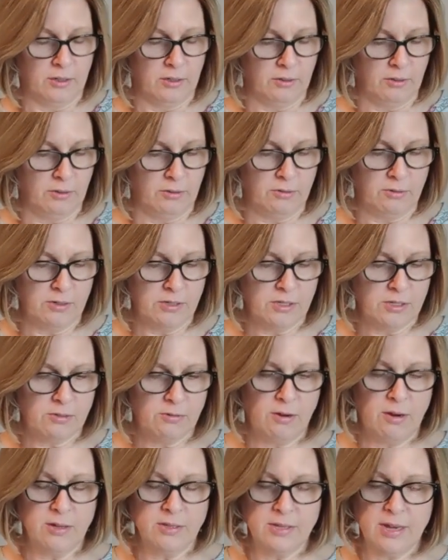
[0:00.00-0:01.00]

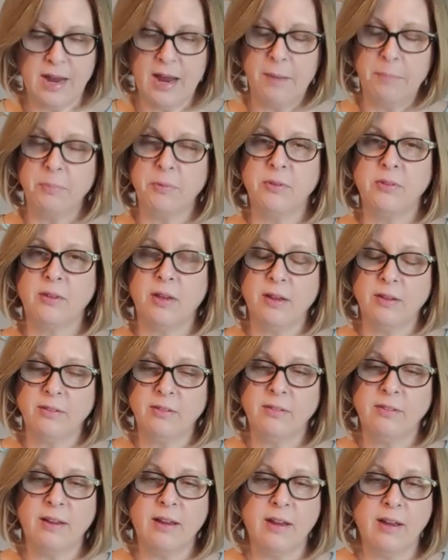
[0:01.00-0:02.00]
crisscross applesauce
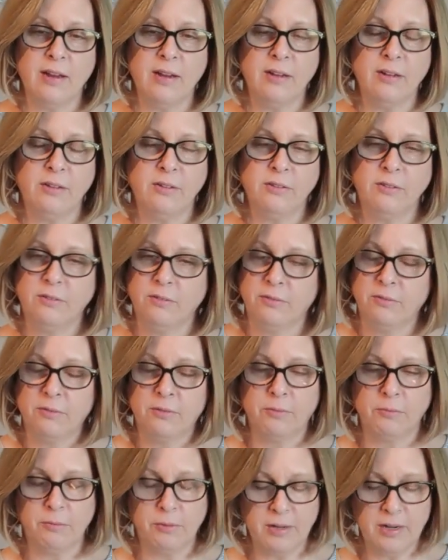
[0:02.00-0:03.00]
style,
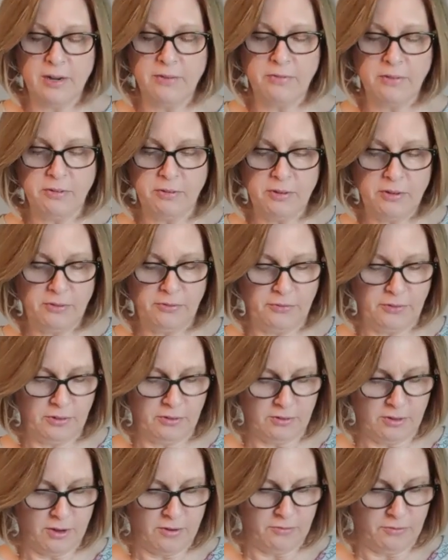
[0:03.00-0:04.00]
whatever you feel
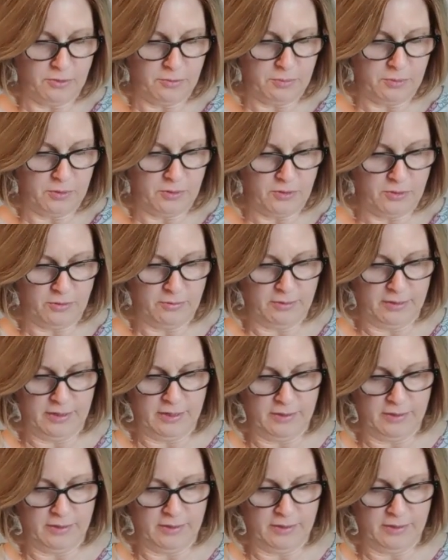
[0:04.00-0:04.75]
comfortable doing.